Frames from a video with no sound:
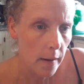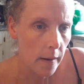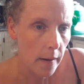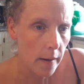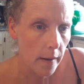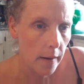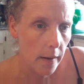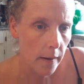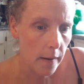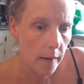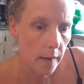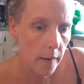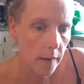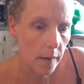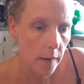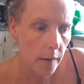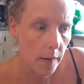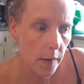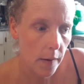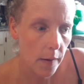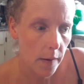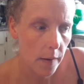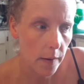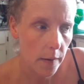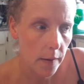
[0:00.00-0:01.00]
Ah,
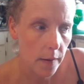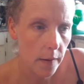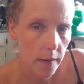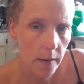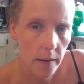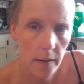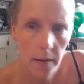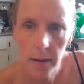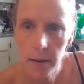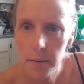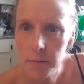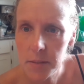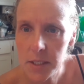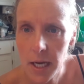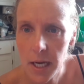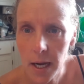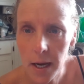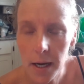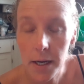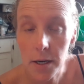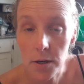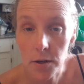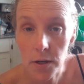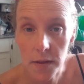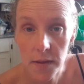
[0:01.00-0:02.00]
I'm
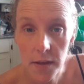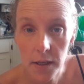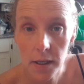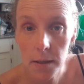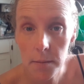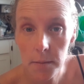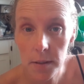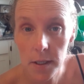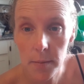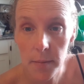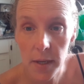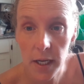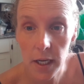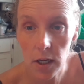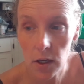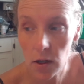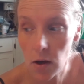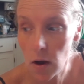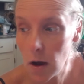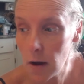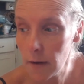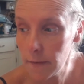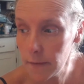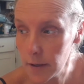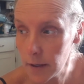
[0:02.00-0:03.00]
tired. I think I'm going to make a
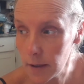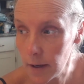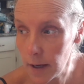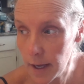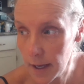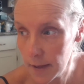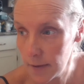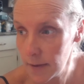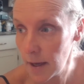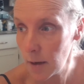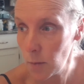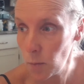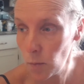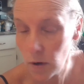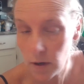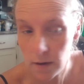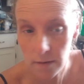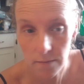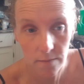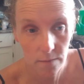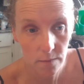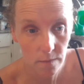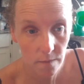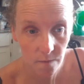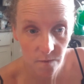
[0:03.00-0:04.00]
coffee. I had that
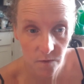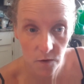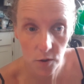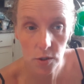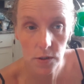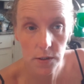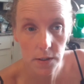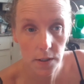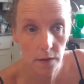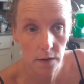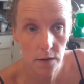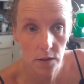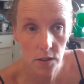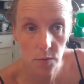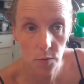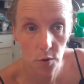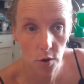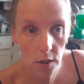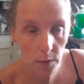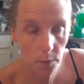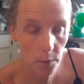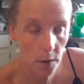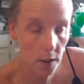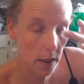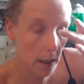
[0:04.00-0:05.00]
one first thing this
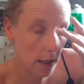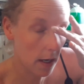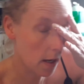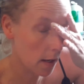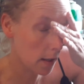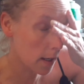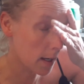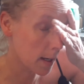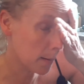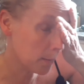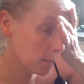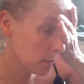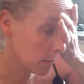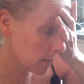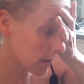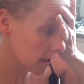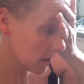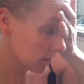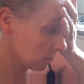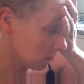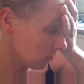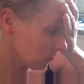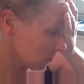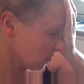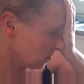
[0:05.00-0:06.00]
morning when I got up
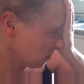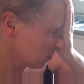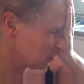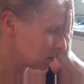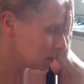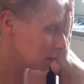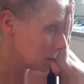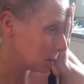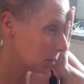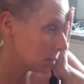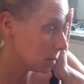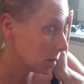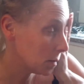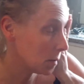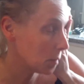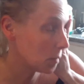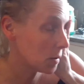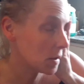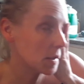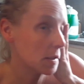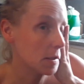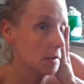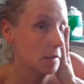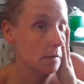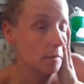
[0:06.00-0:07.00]
around, what
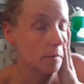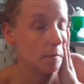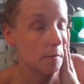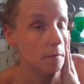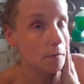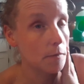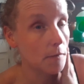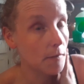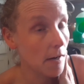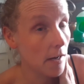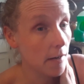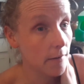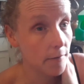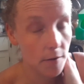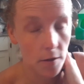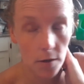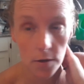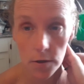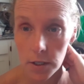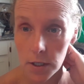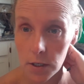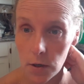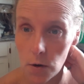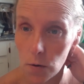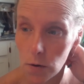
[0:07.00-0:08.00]
was it,
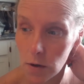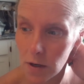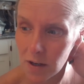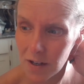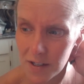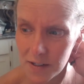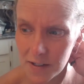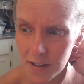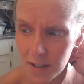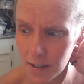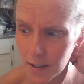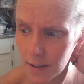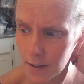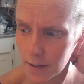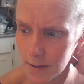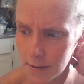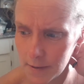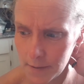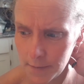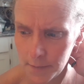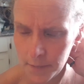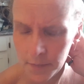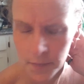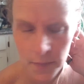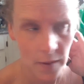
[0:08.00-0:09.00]
5:30, quarter to
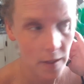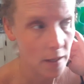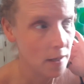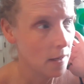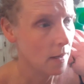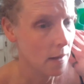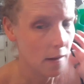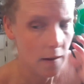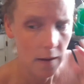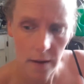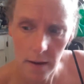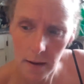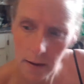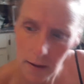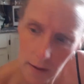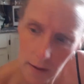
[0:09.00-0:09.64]
6. And